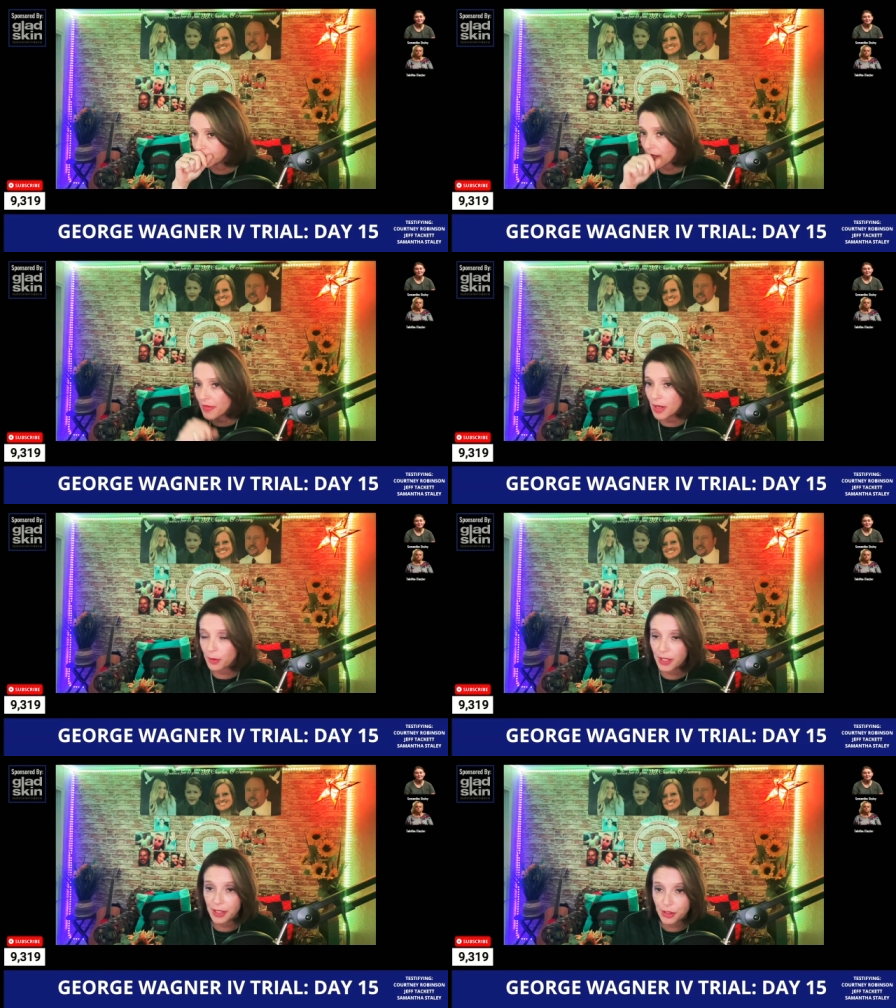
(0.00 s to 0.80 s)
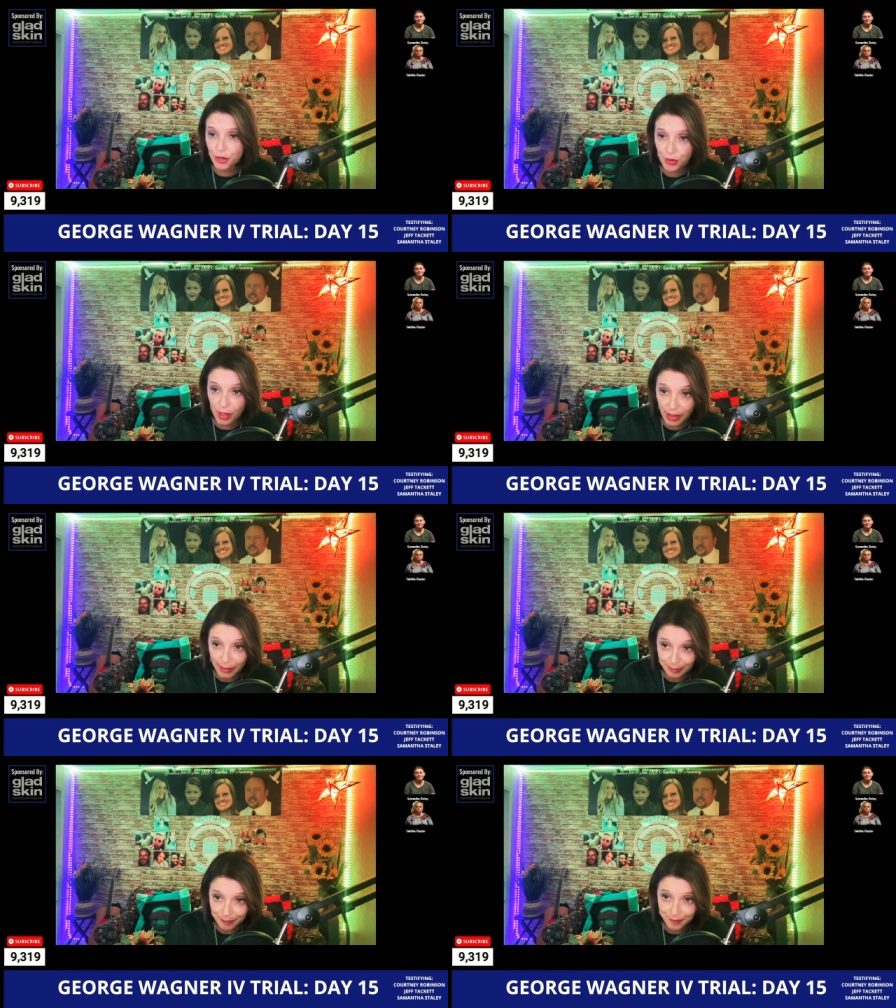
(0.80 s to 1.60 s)
and they were in his truck
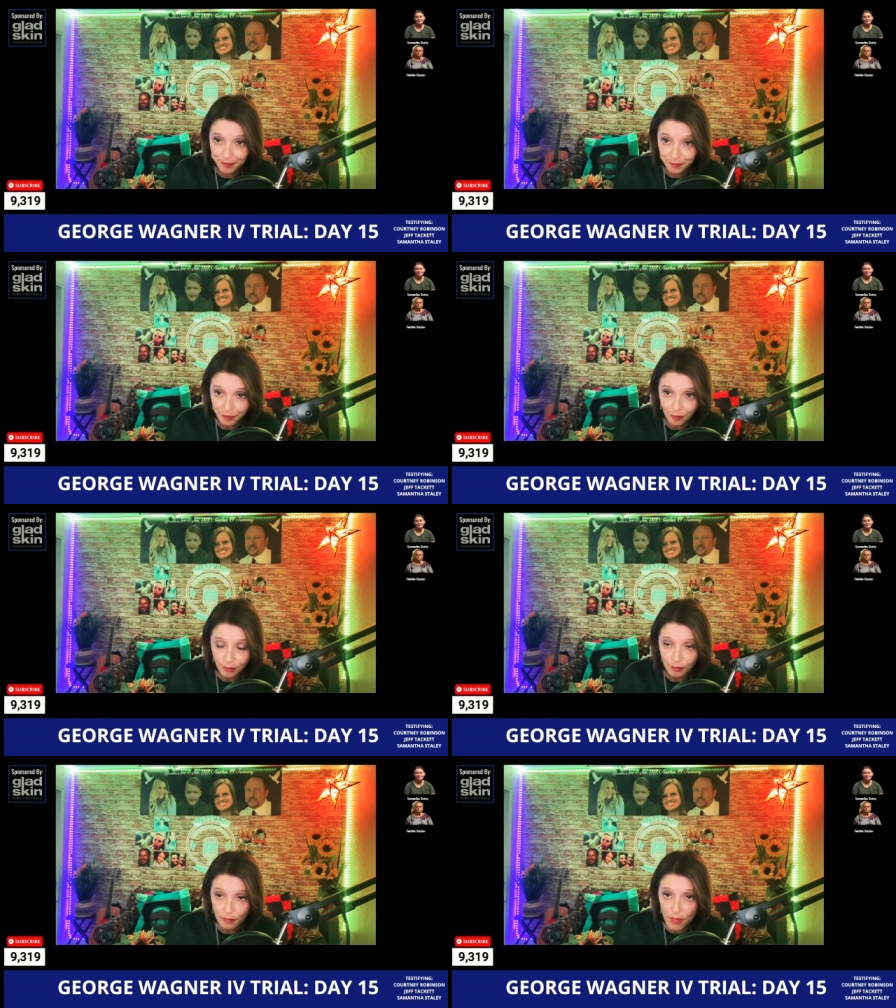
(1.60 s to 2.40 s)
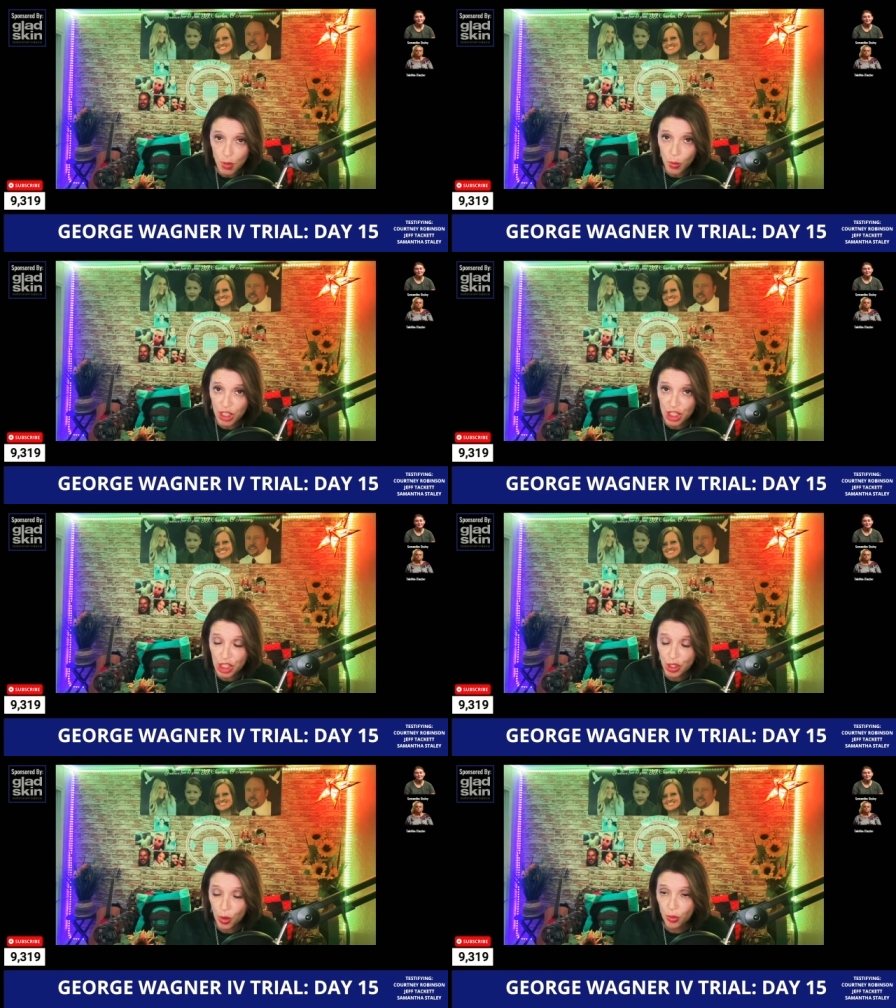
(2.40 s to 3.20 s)
when she
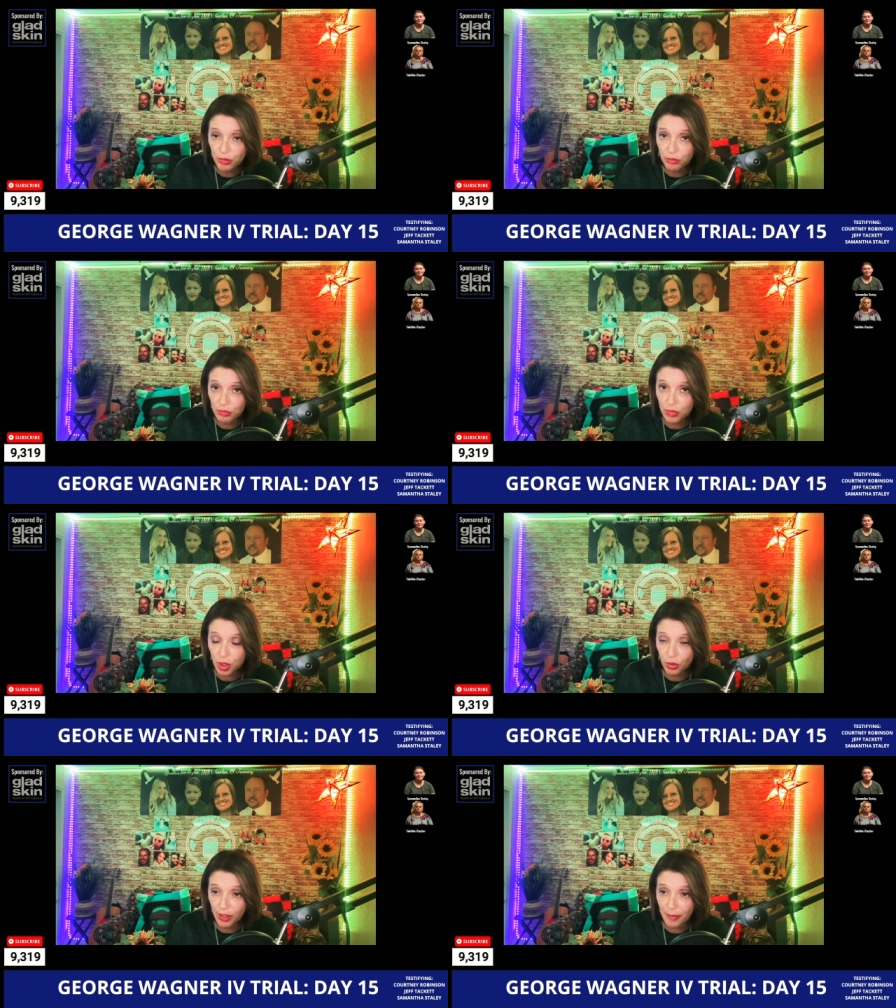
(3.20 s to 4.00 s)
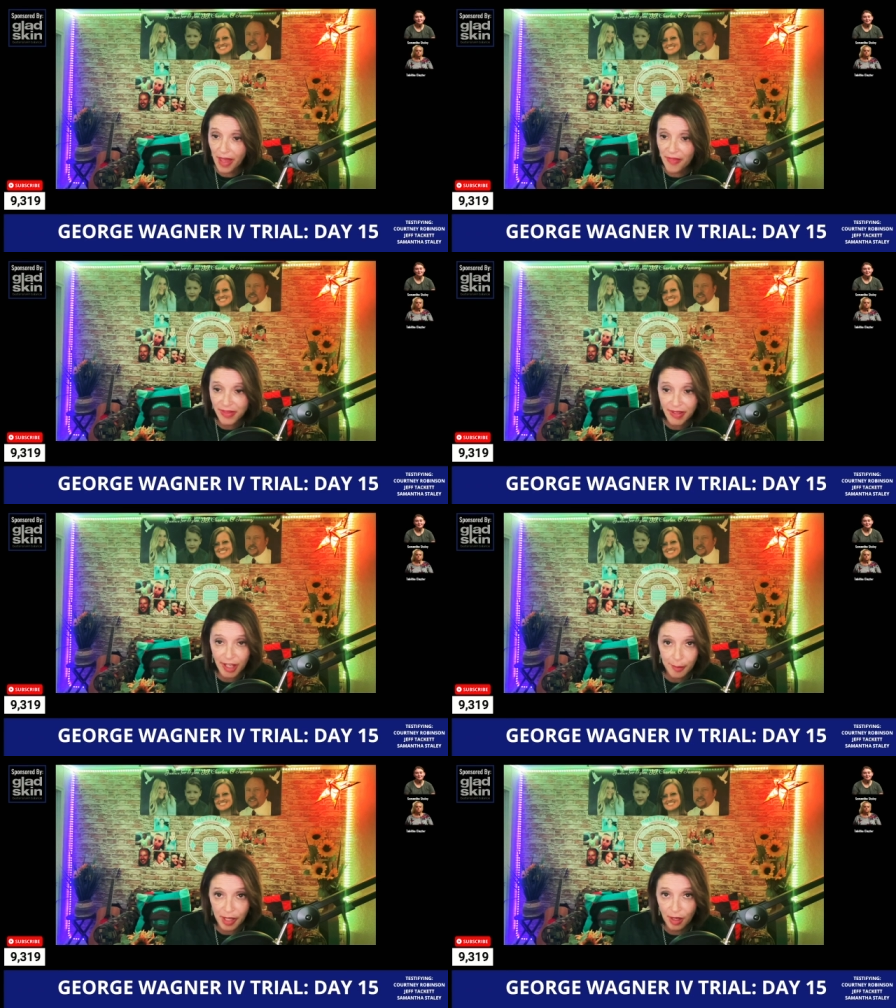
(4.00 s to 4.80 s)
told told him that. That's going
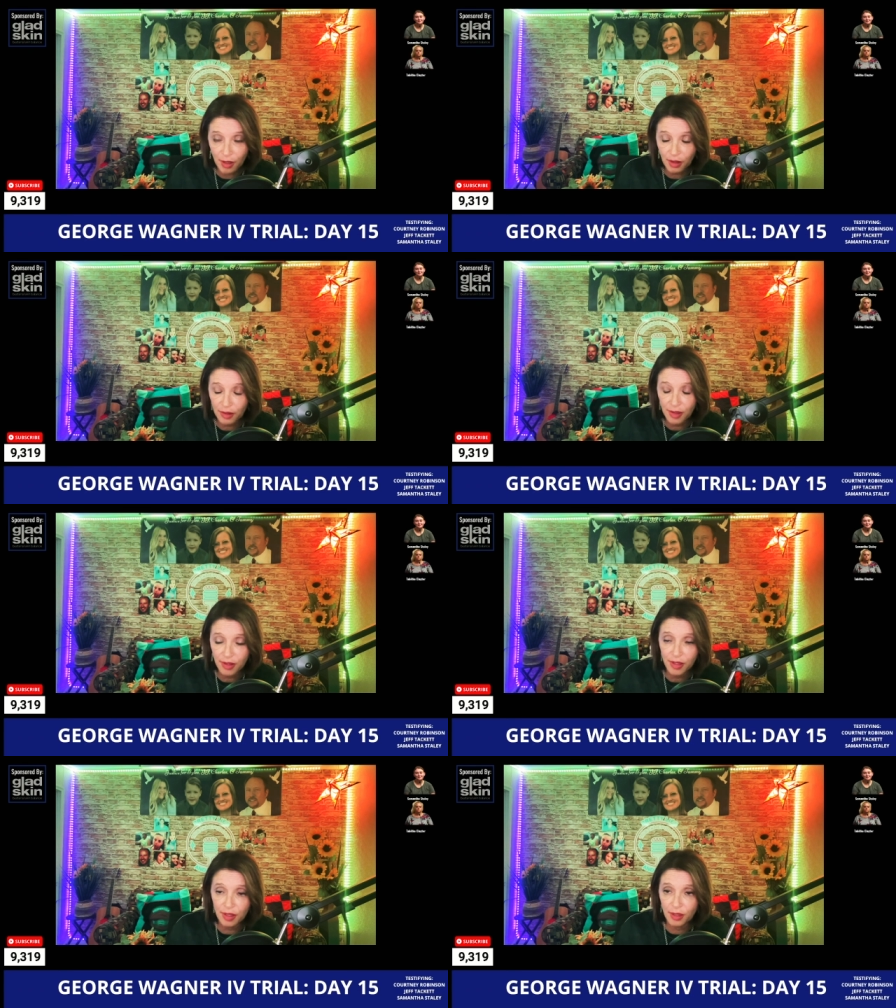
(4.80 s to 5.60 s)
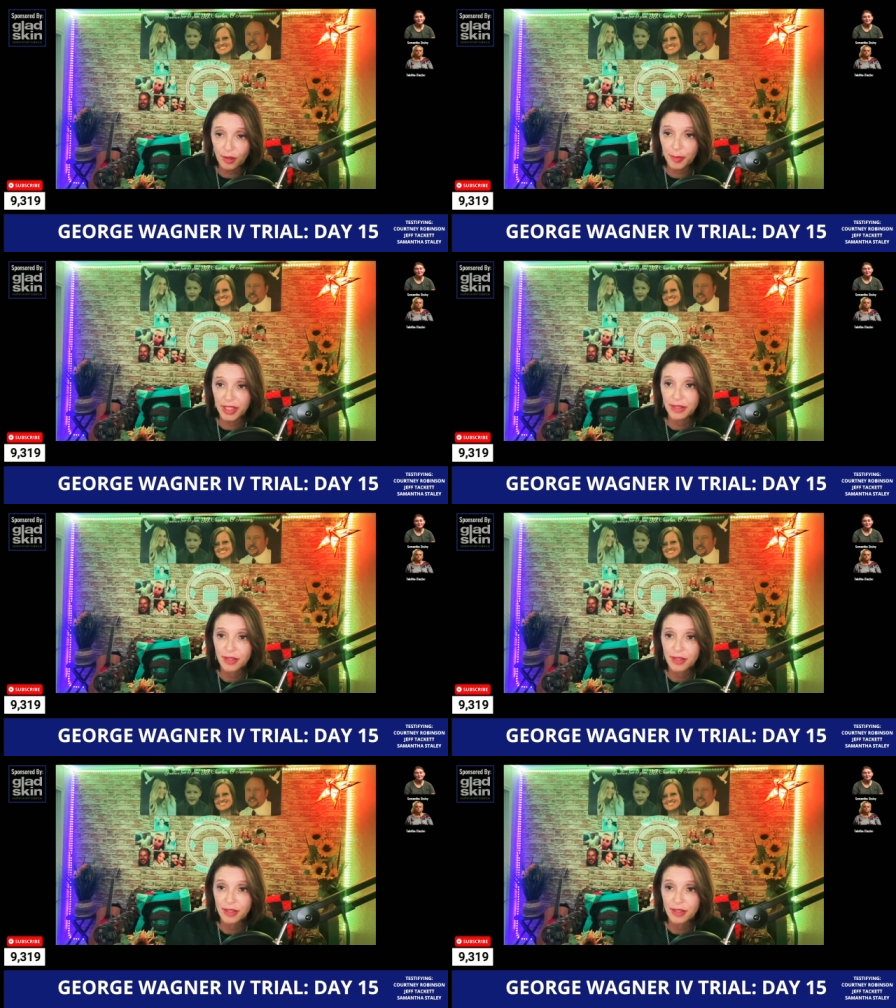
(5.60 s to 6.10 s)
to come in on in a little bit